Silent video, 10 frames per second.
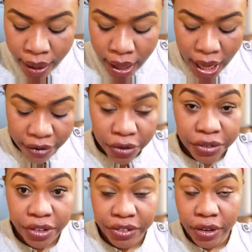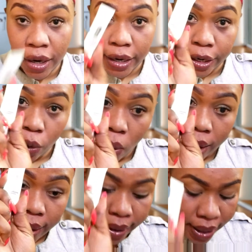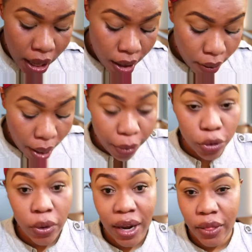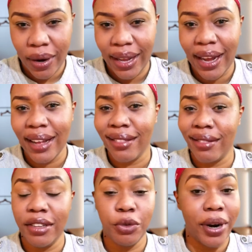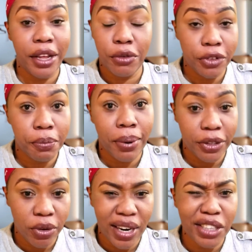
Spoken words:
I use this Clinique one. Now I'm going to another one. Like, this is what I use personally.